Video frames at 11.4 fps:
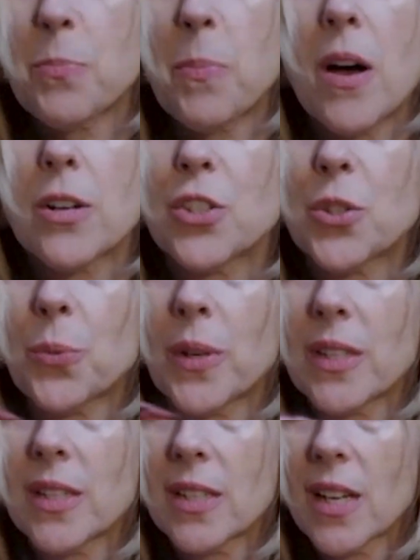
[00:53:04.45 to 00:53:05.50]

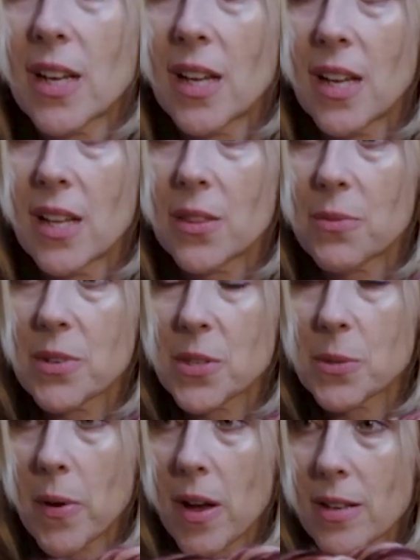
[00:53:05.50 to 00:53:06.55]
punctuated. The
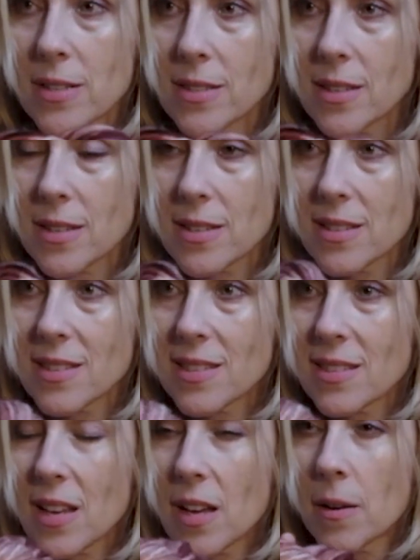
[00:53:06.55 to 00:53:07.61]
response
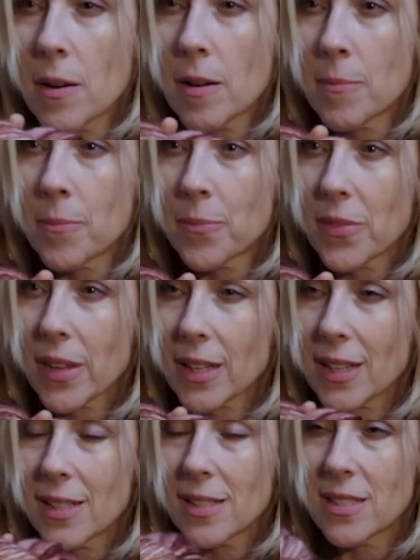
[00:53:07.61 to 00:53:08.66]
is
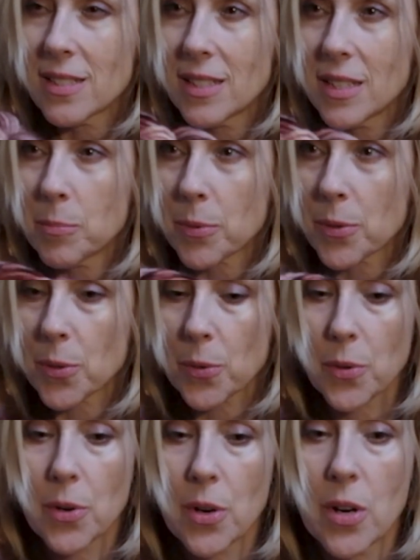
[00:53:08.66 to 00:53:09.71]
like a
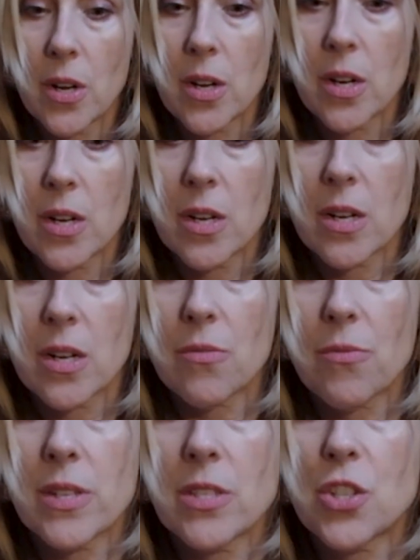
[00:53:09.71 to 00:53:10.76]
deeper
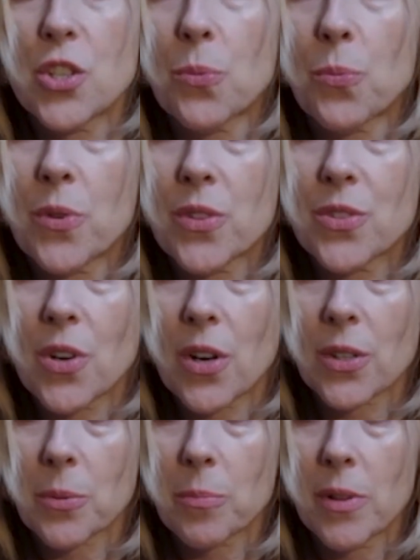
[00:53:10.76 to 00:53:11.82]
rendition with
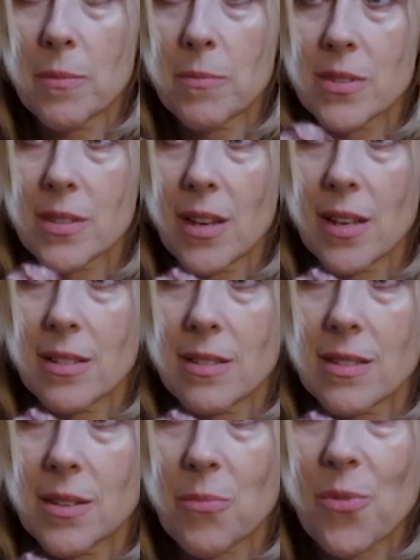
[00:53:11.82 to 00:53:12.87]
darker plums and
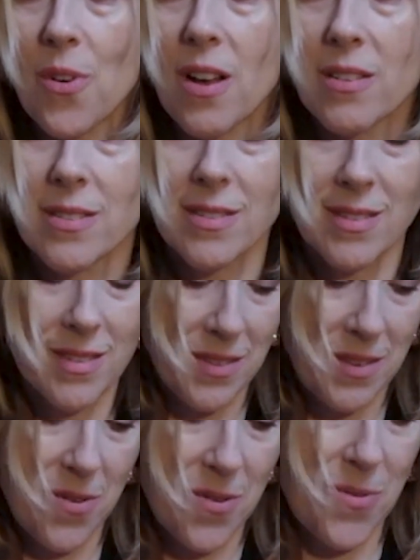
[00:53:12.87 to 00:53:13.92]
some rusts.
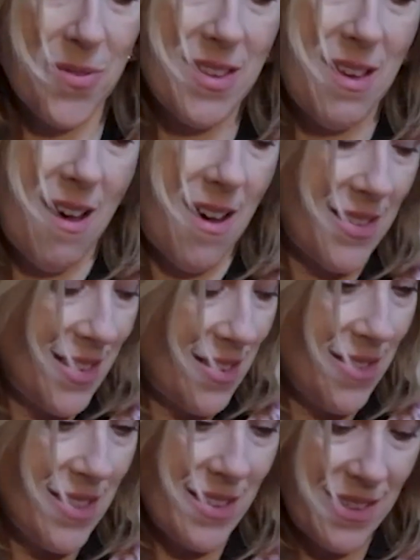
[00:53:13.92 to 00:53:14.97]
So yeah, so
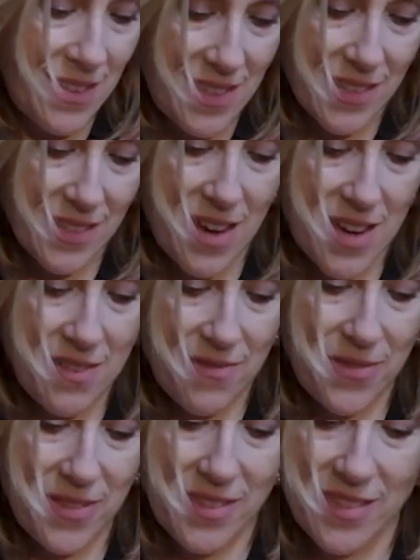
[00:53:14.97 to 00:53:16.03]
this kind
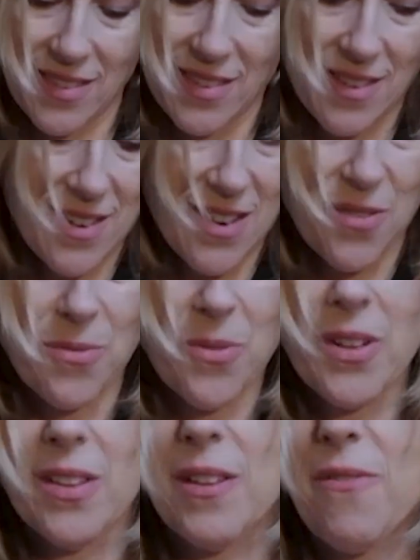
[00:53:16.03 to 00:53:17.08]
of was
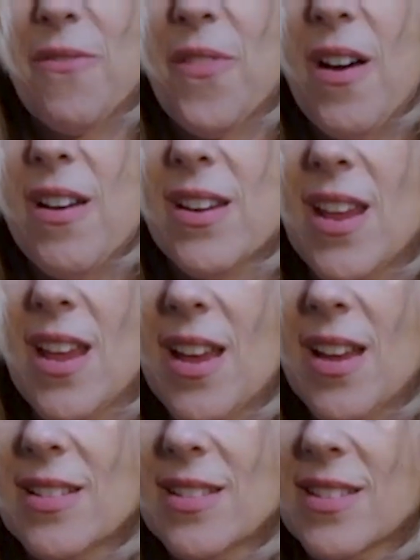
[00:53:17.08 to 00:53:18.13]
really fun,
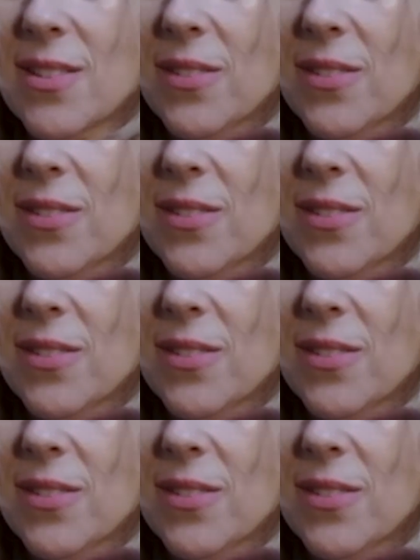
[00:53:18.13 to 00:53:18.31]
and